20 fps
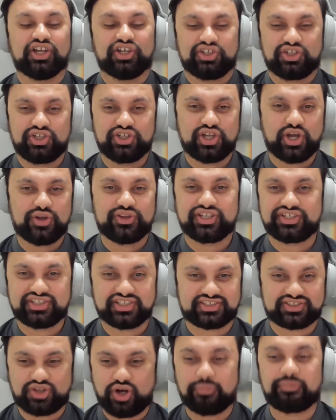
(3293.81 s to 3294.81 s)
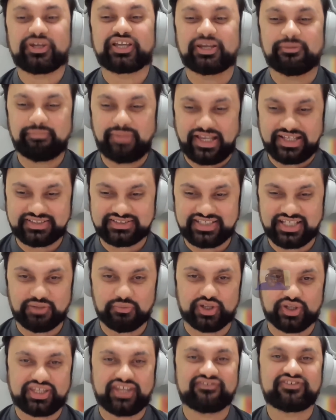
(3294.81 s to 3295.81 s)
They're just copying and
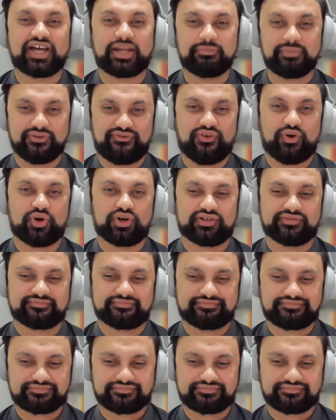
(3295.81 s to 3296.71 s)
pasting what they've done before.